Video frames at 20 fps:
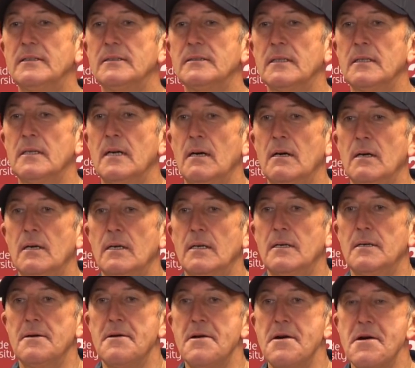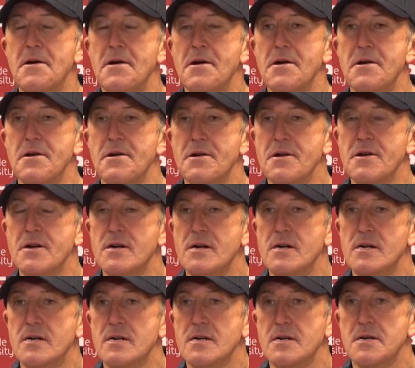So after the
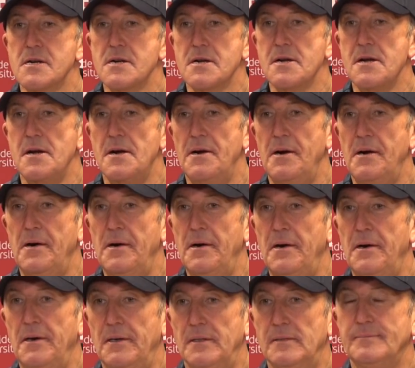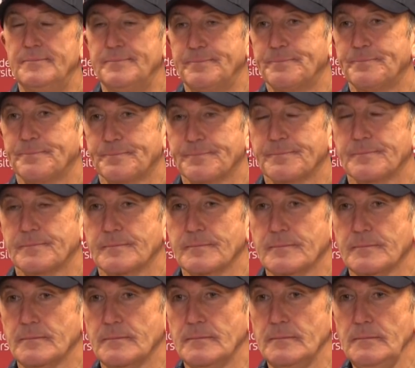defeat to Norwich, just responding with the
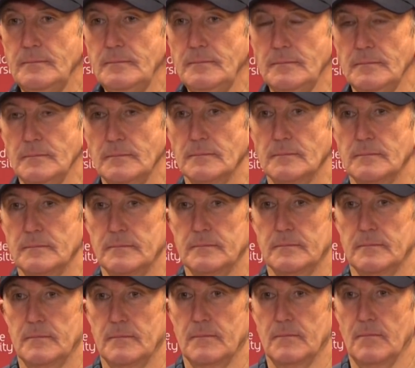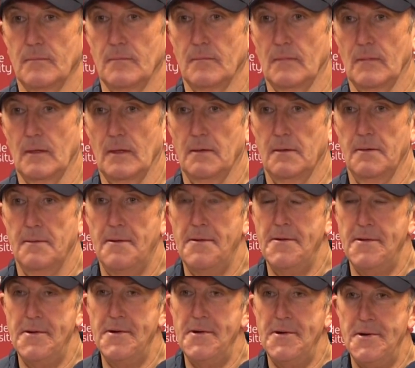win was so
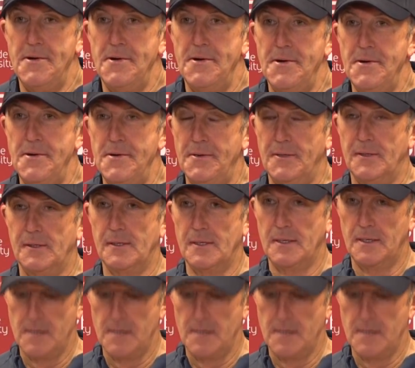important. So